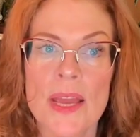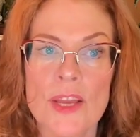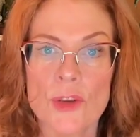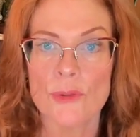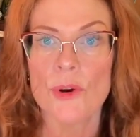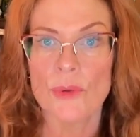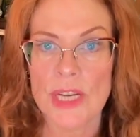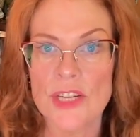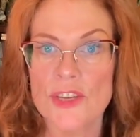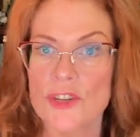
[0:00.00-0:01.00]
You don't
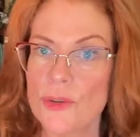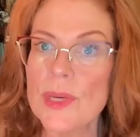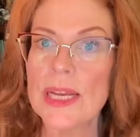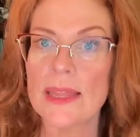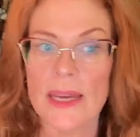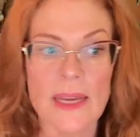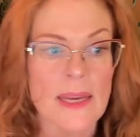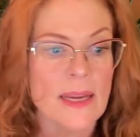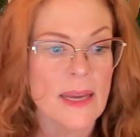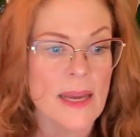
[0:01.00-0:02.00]
need to do
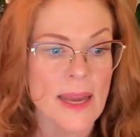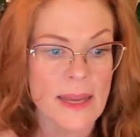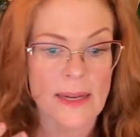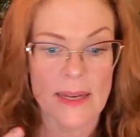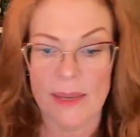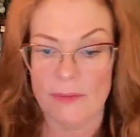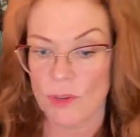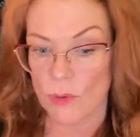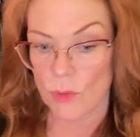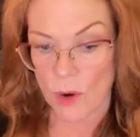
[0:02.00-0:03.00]
anything. And if
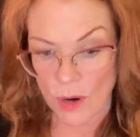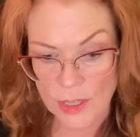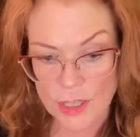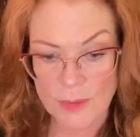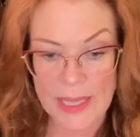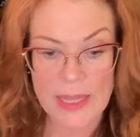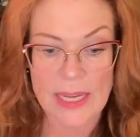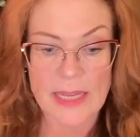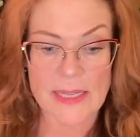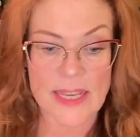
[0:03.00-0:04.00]
you are doing
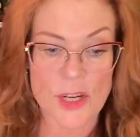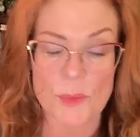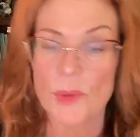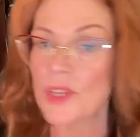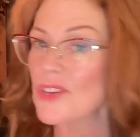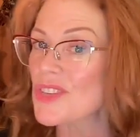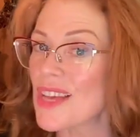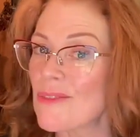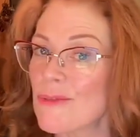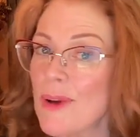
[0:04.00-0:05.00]
things, then you're pulling
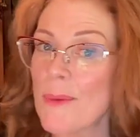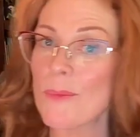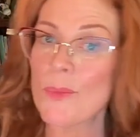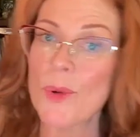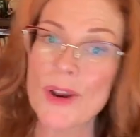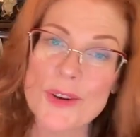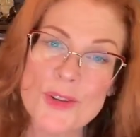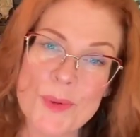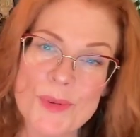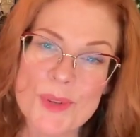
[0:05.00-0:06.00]
yourself from where you're
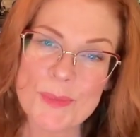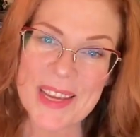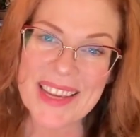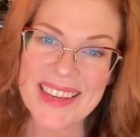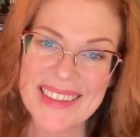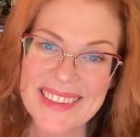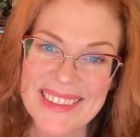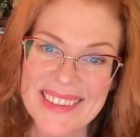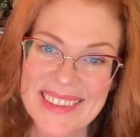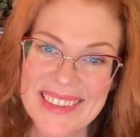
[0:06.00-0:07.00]
supposed to be.
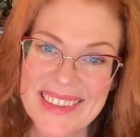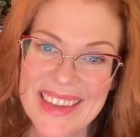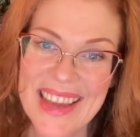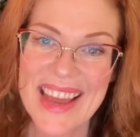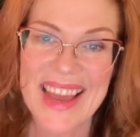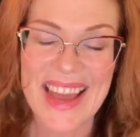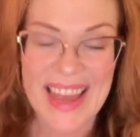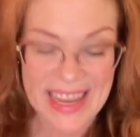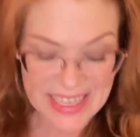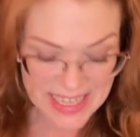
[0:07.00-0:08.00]

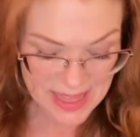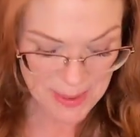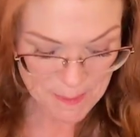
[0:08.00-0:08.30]
And the